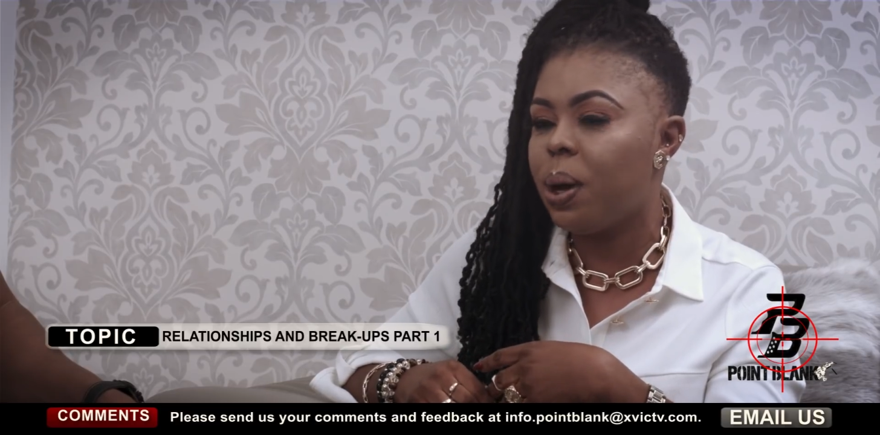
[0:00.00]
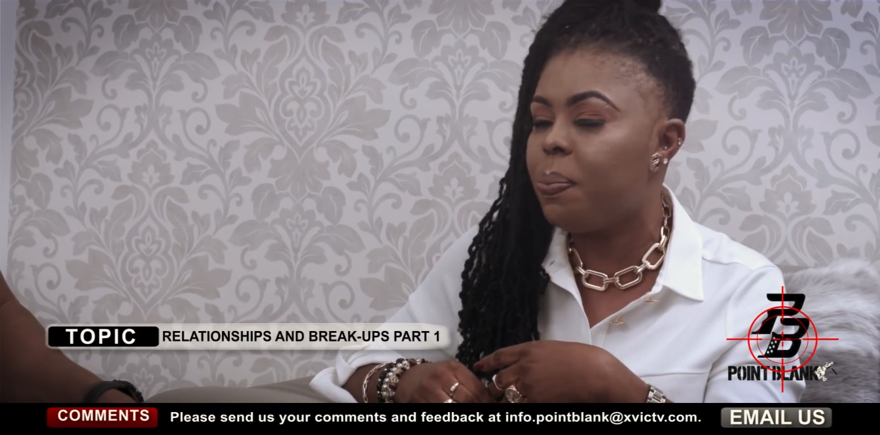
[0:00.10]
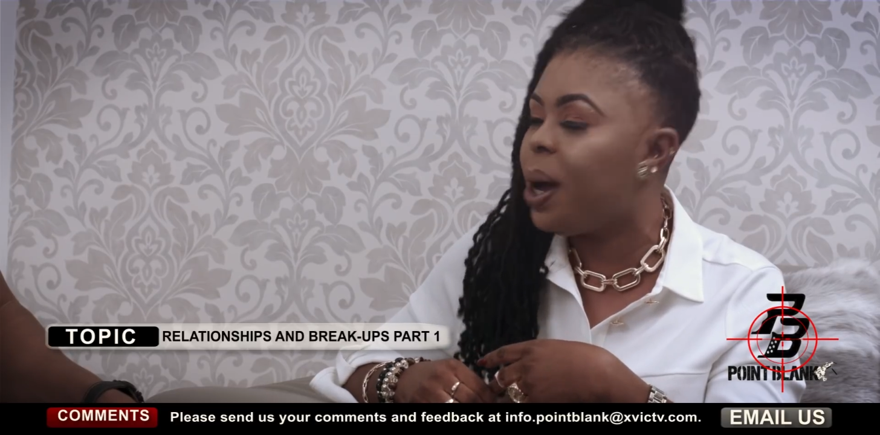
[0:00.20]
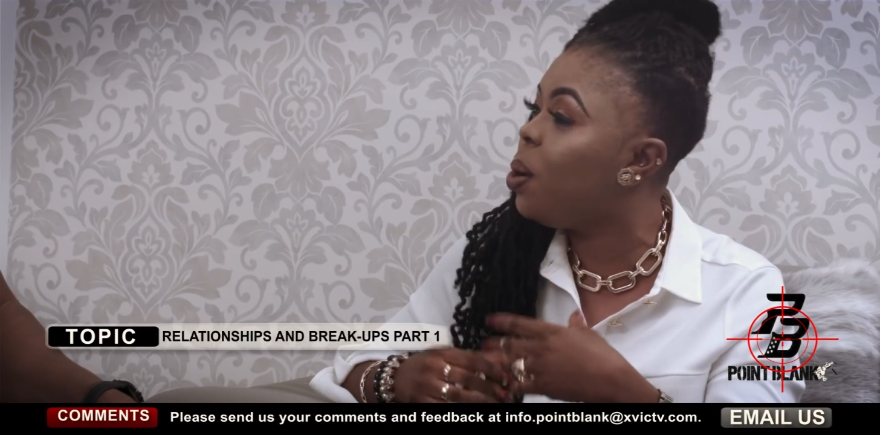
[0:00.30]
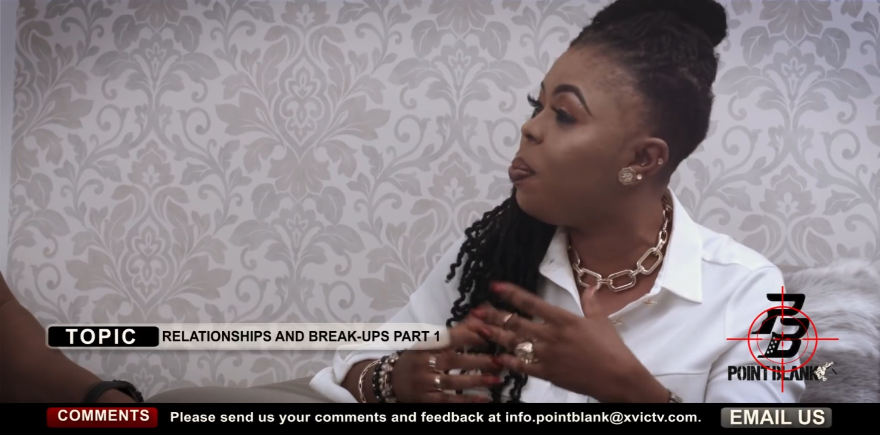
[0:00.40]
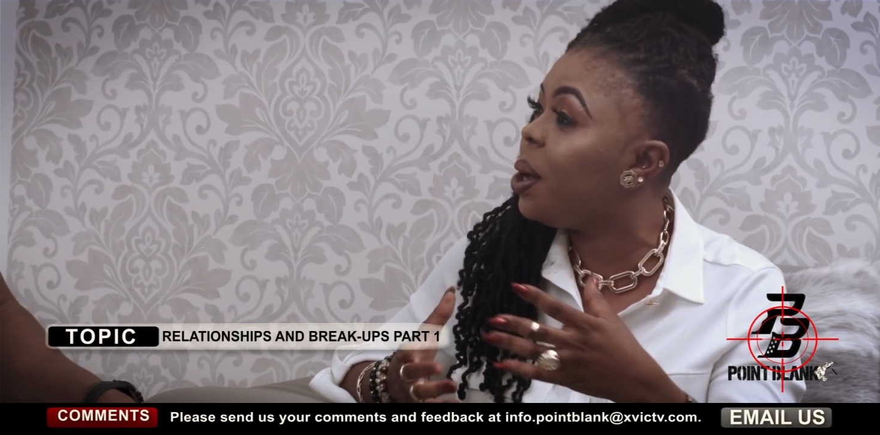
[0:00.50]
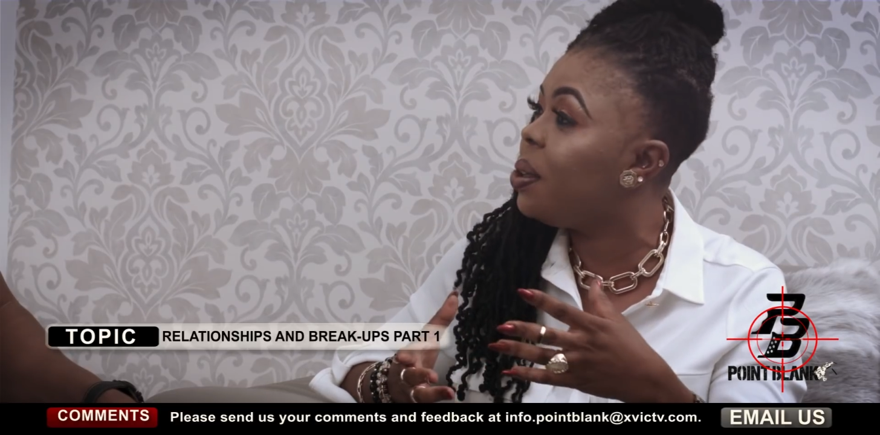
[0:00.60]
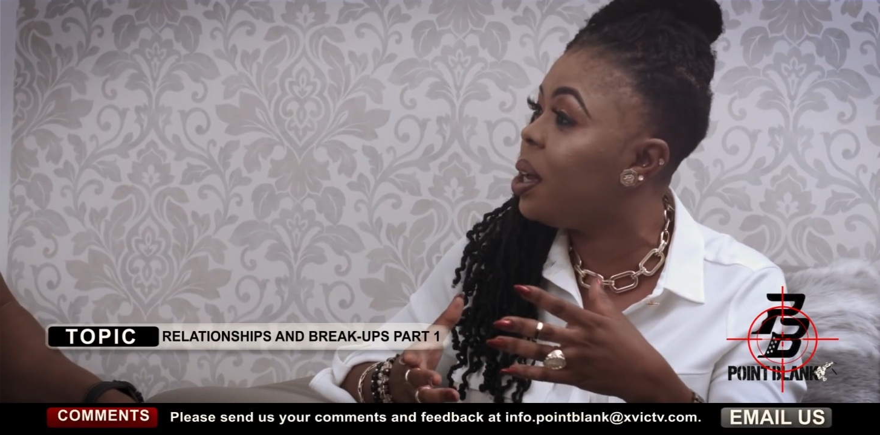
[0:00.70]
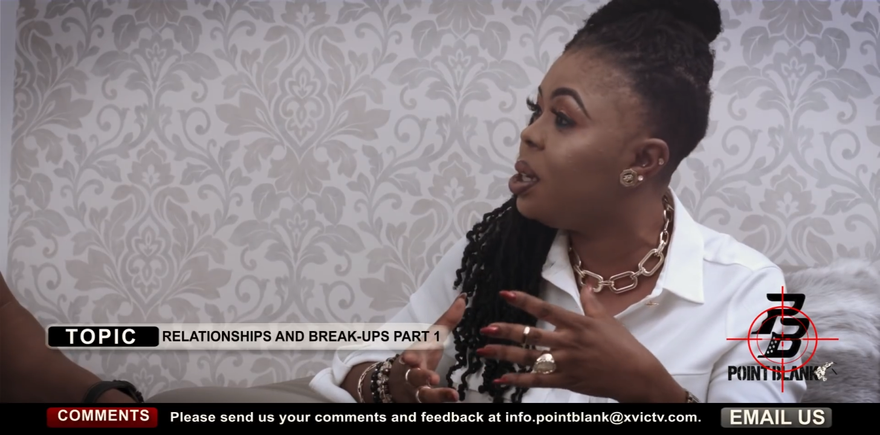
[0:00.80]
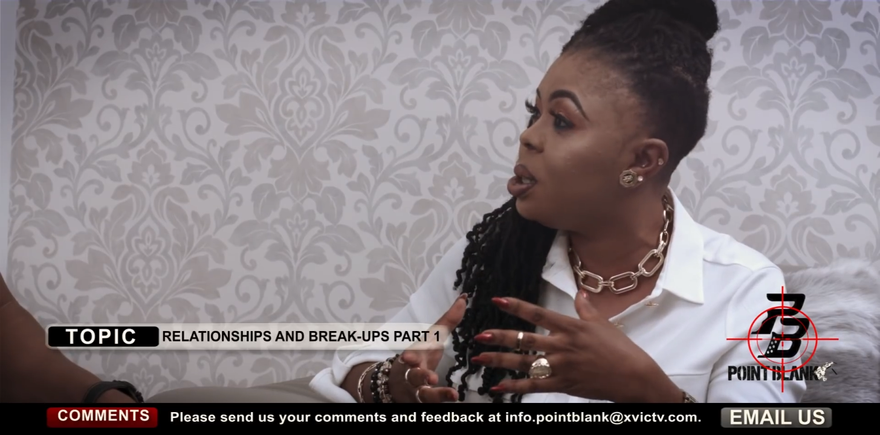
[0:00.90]
whereby your
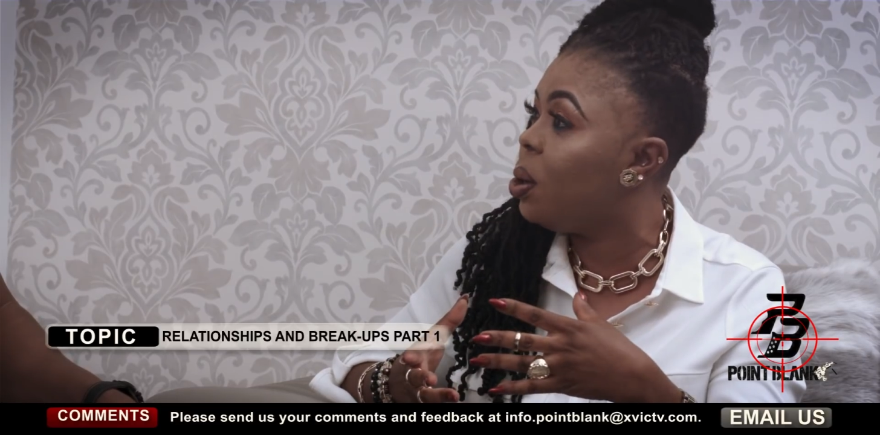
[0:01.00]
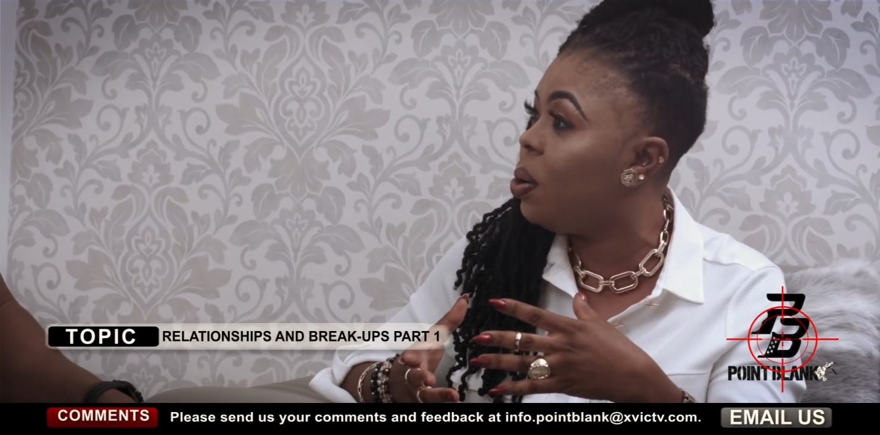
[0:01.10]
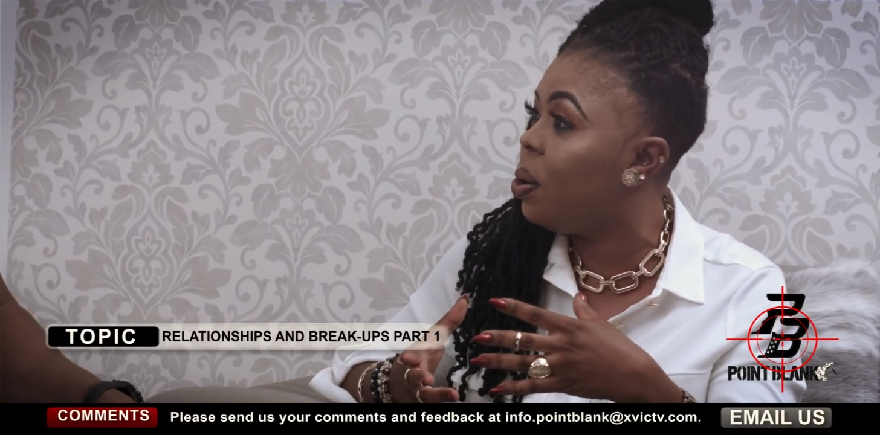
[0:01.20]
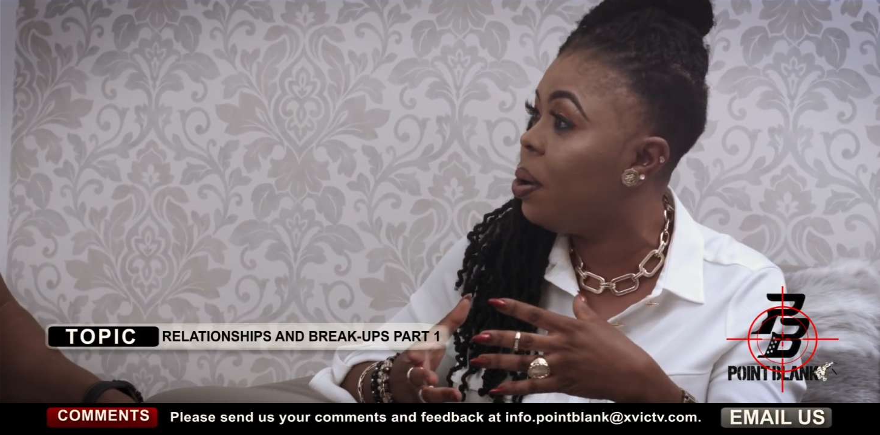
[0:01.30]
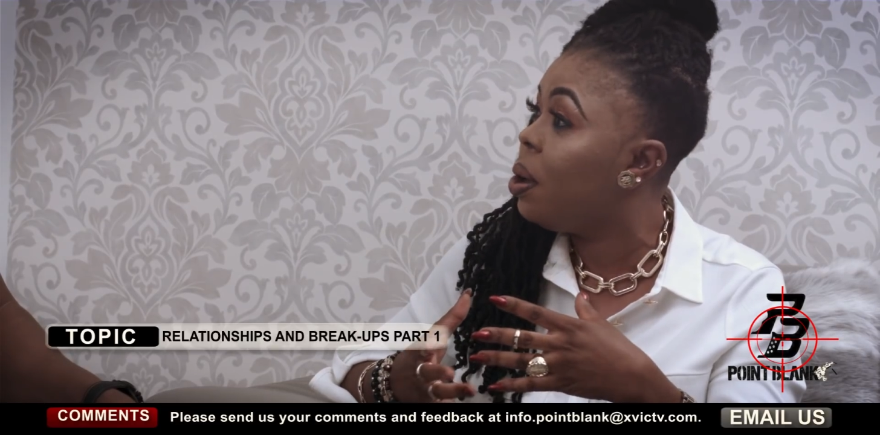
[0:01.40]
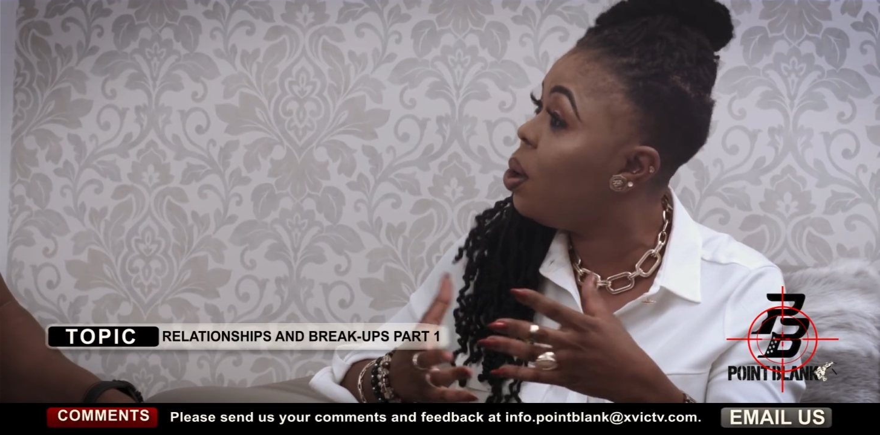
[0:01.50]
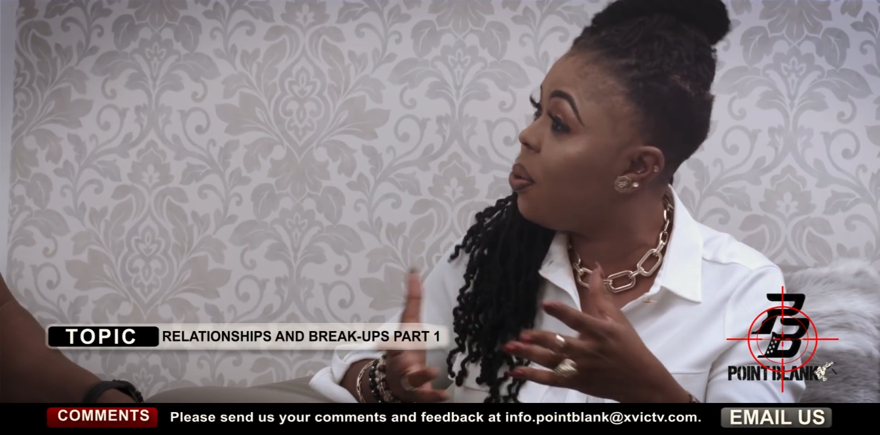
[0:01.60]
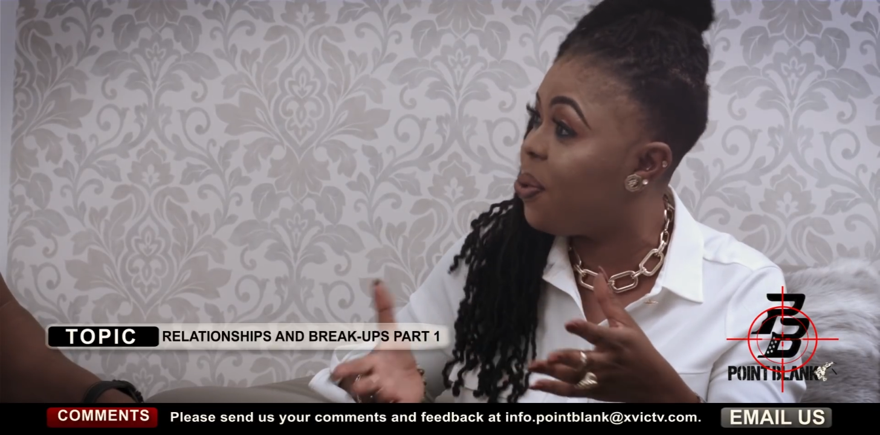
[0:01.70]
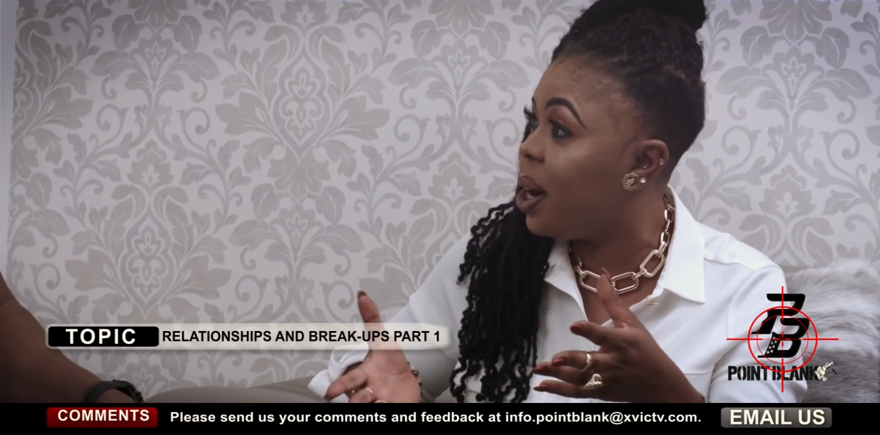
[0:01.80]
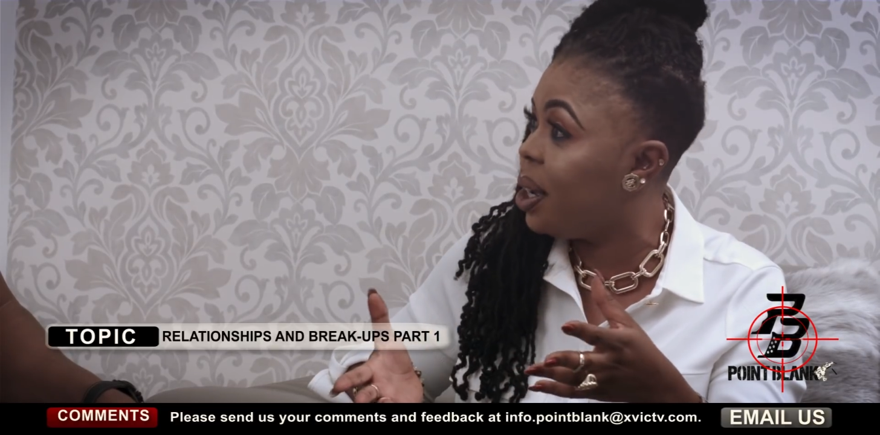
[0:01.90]
partner is your
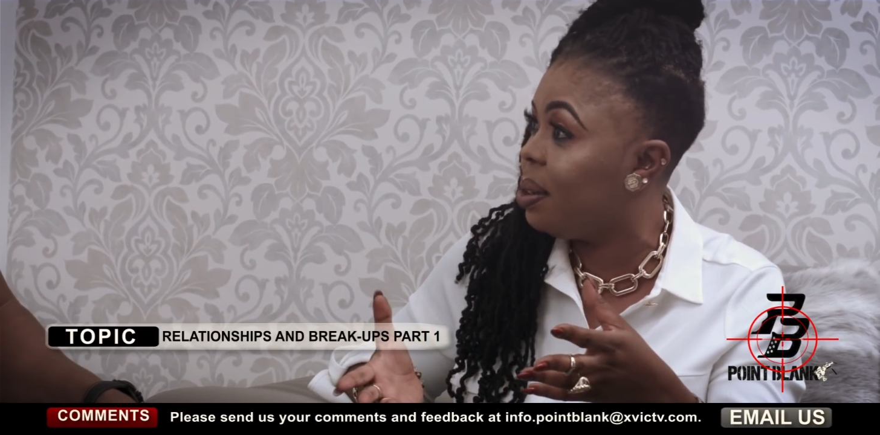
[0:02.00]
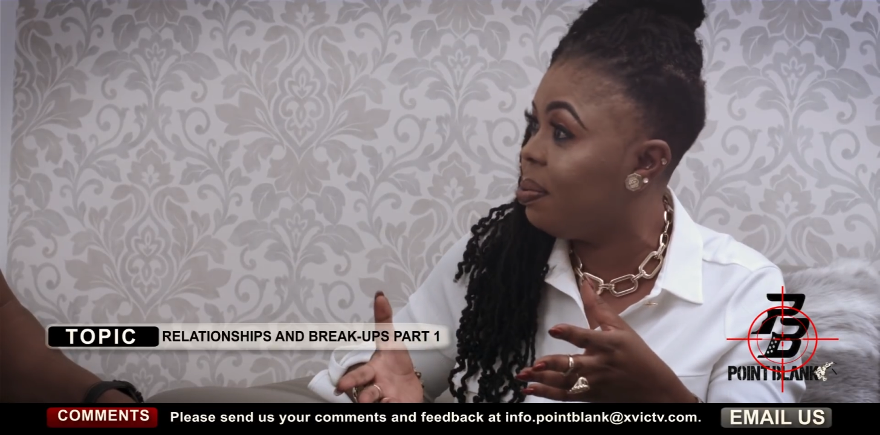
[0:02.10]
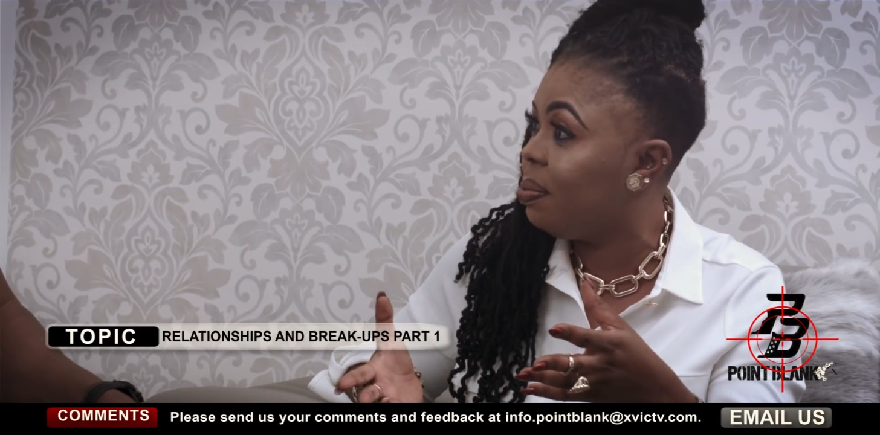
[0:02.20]
friend.